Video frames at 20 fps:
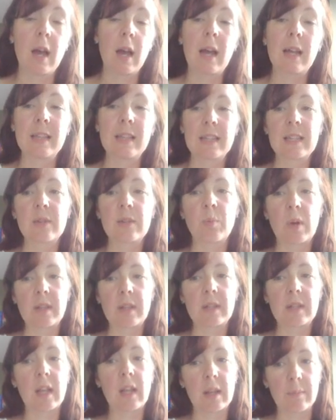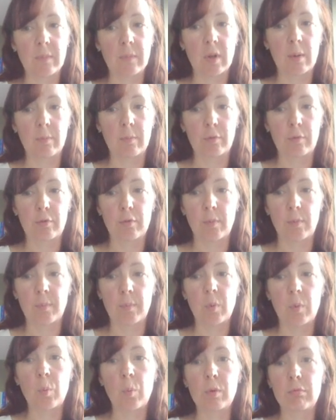And this is where the name comes from.
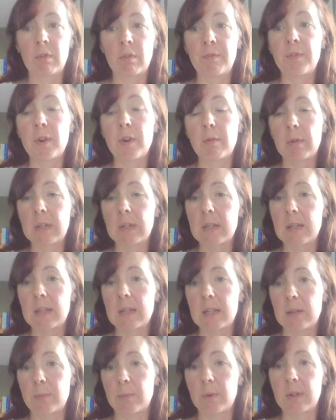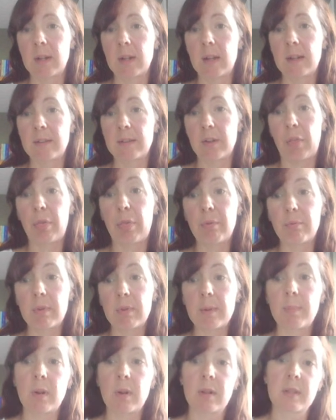We're referring to this one as a
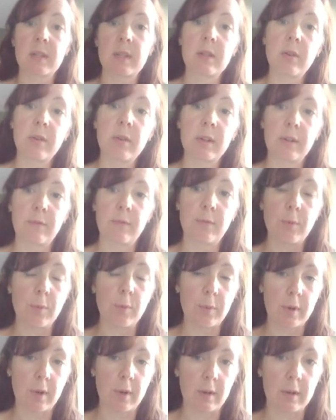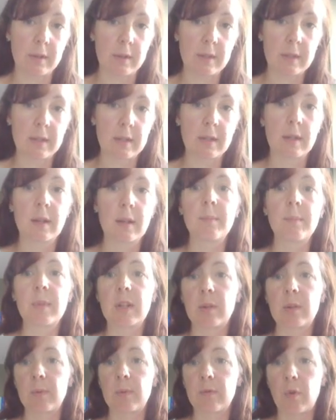3+9 forecast
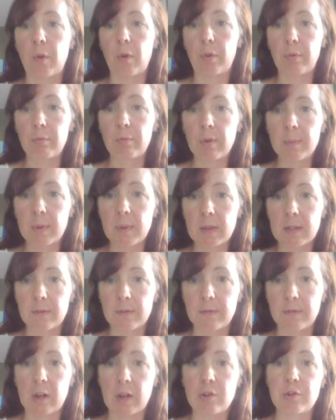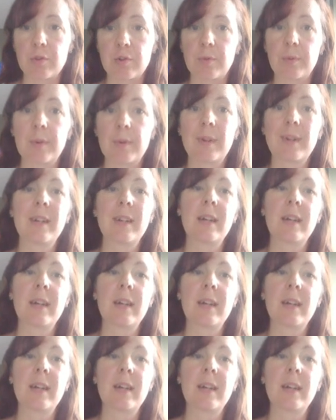because we've got 3 months of actual